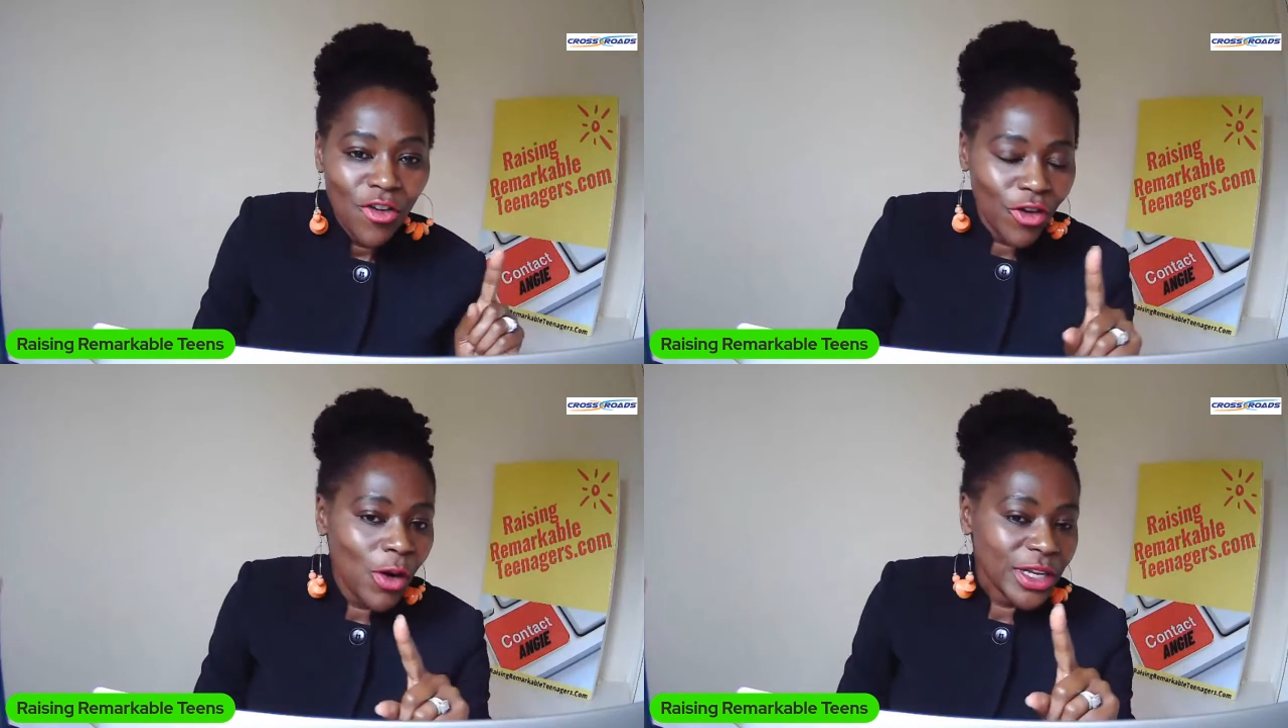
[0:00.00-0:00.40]

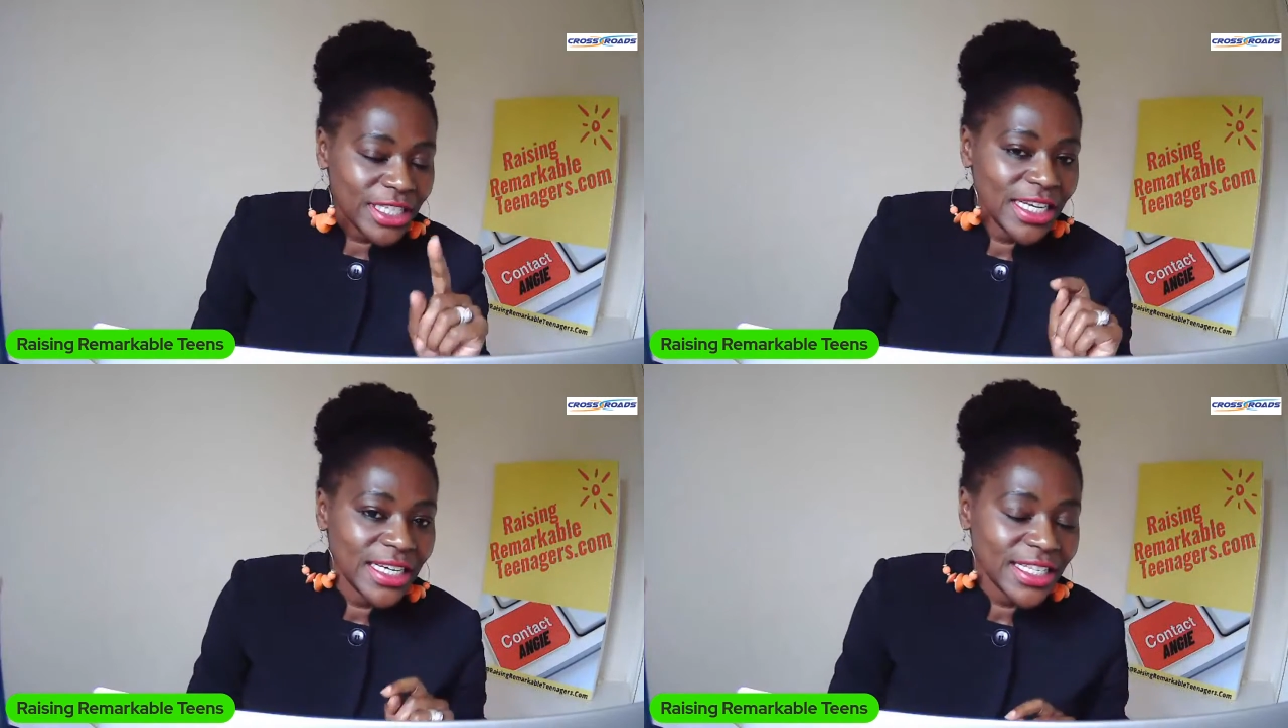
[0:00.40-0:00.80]
for our
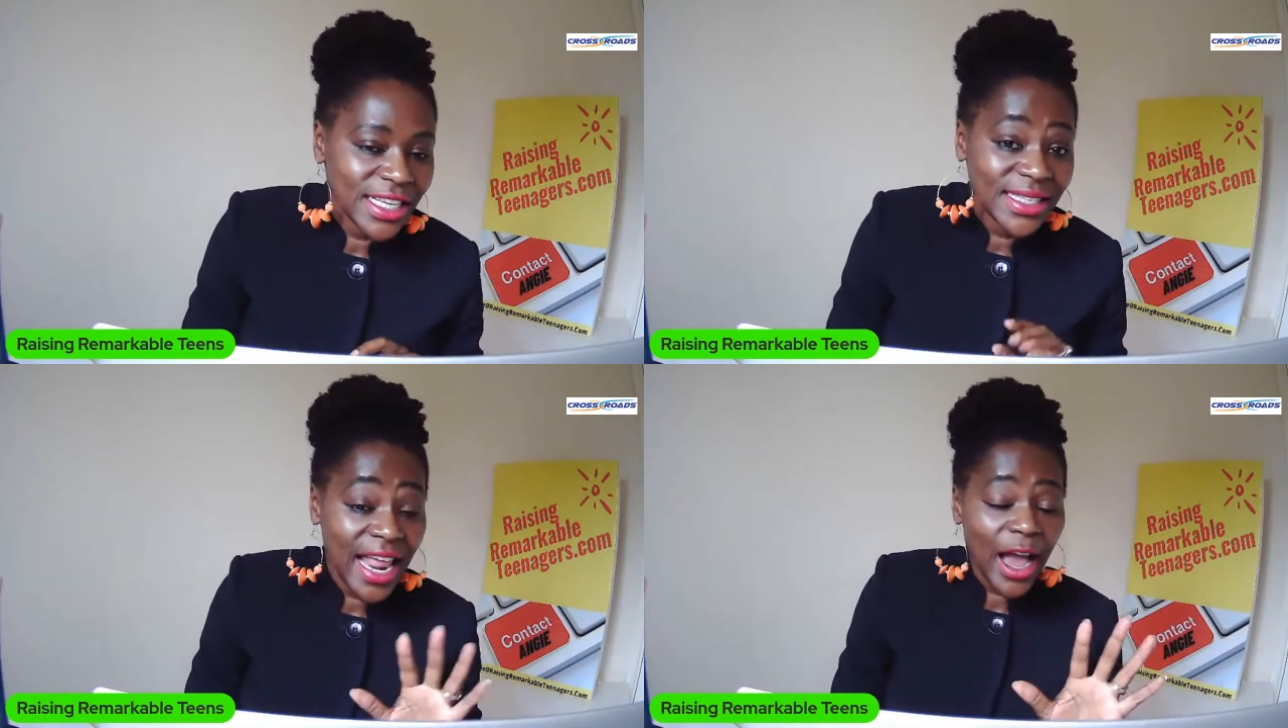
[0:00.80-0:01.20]

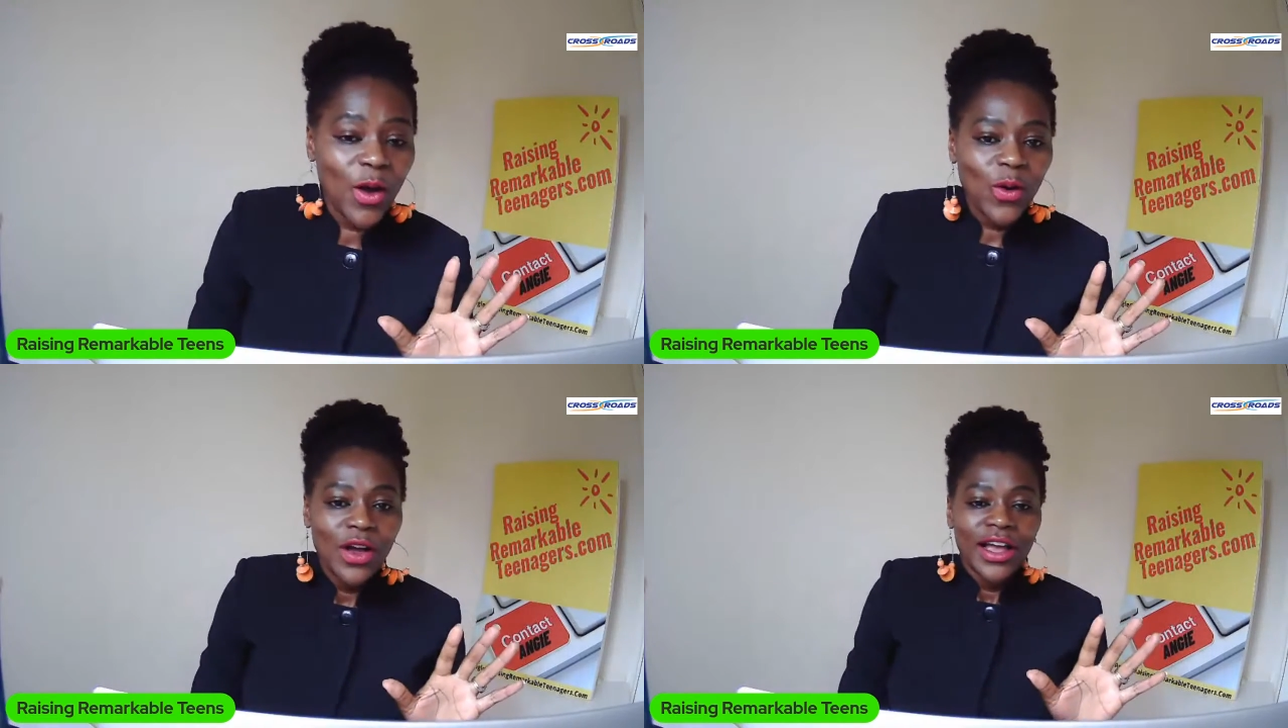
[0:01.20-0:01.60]
teenagers.
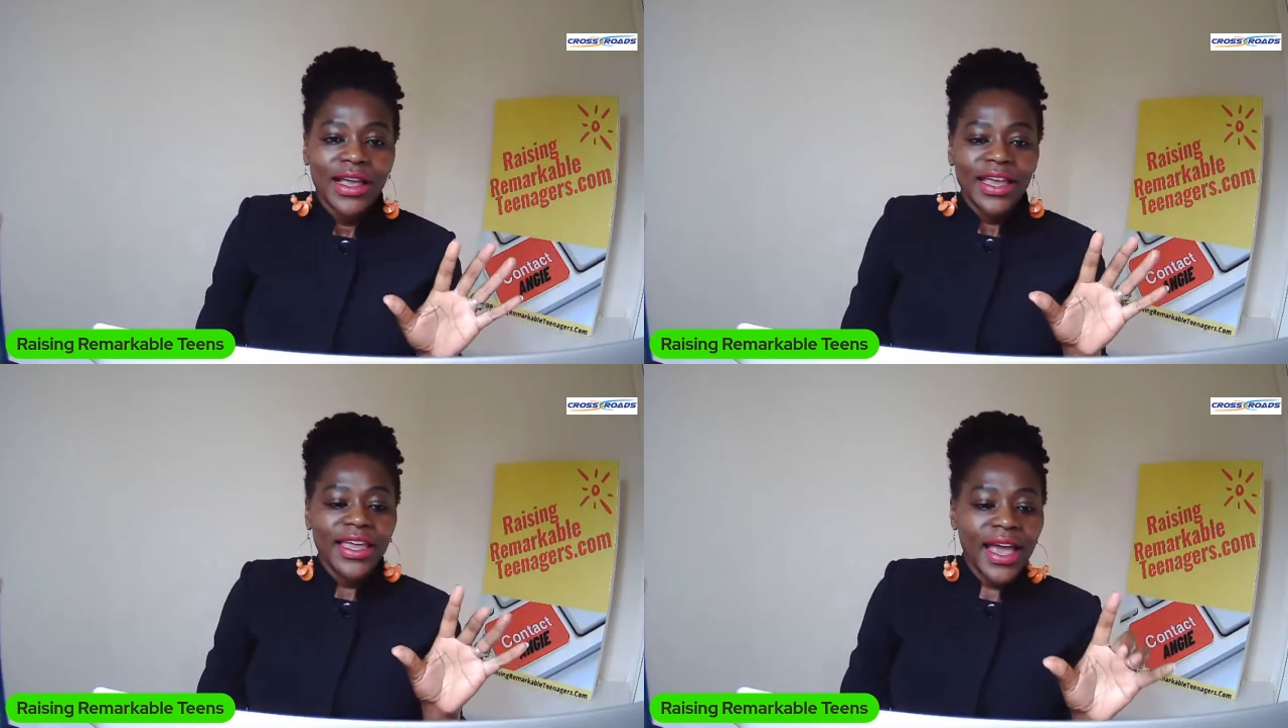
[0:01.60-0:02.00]
Now,
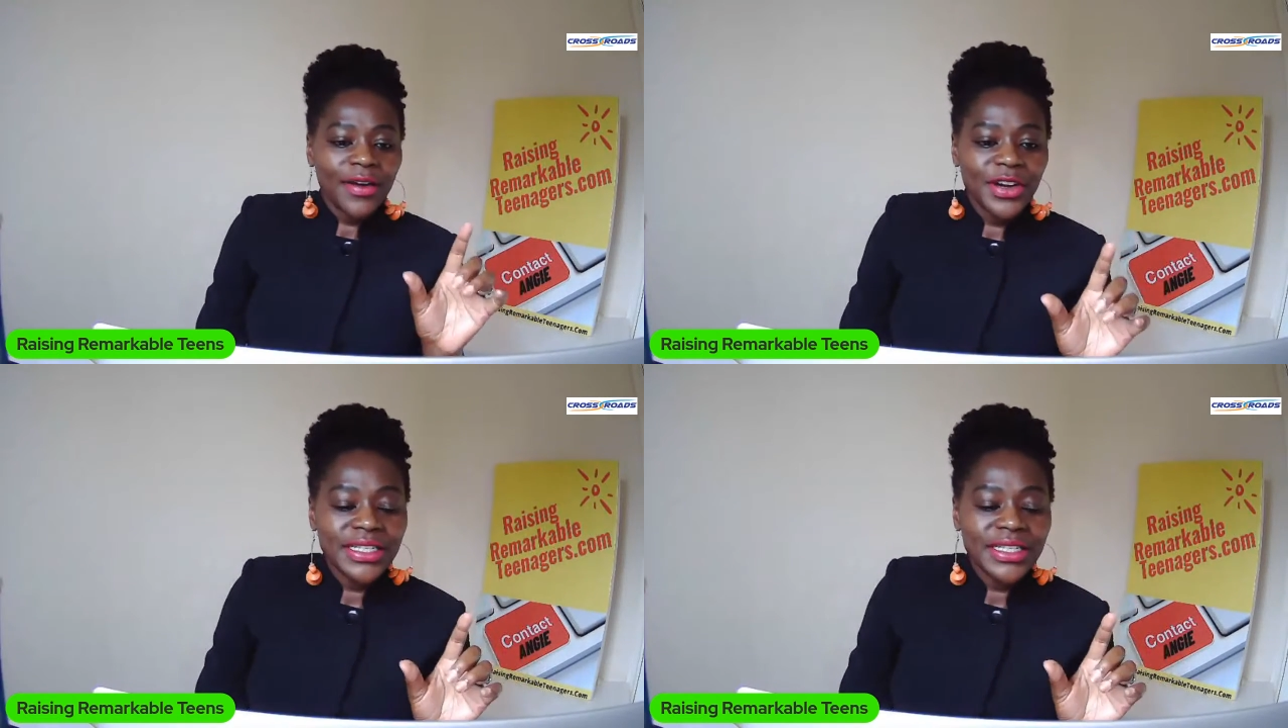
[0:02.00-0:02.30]
here